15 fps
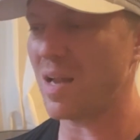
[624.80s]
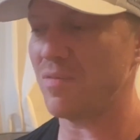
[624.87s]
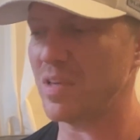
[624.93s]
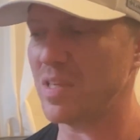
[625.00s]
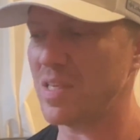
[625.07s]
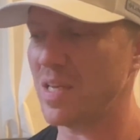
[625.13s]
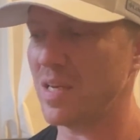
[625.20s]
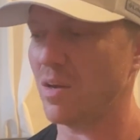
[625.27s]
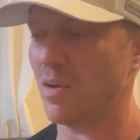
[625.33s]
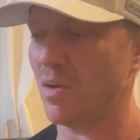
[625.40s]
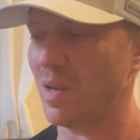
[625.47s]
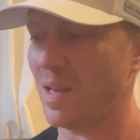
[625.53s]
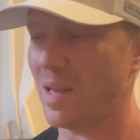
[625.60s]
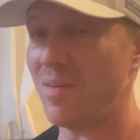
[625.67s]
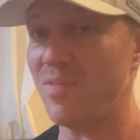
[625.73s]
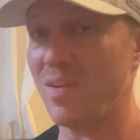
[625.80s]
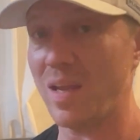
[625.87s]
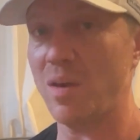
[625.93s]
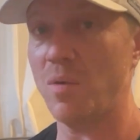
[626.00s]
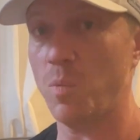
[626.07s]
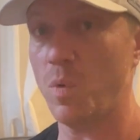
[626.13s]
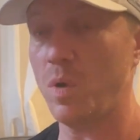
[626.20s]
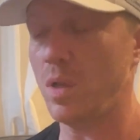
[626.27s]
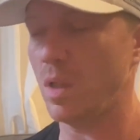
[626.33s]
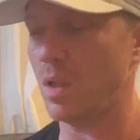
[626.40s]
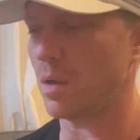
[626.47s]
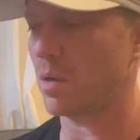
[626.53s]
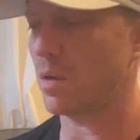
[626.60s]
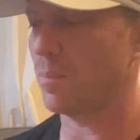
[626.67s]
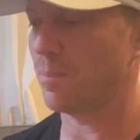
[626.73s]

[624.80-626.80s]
of intending on leaving it wood look,